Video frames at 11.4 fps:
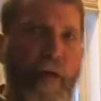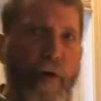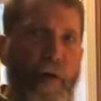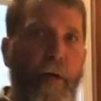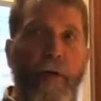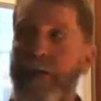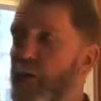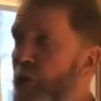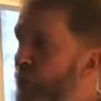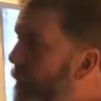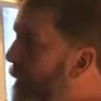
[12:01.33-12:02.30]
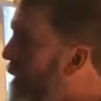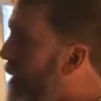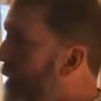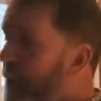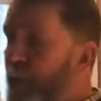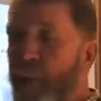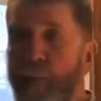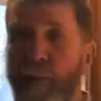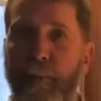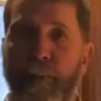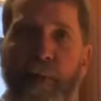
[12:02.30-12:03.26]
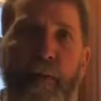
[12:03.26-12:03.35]
Okay, so we put
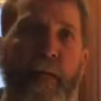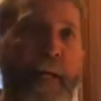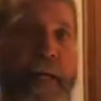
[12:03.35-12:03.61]
the brisket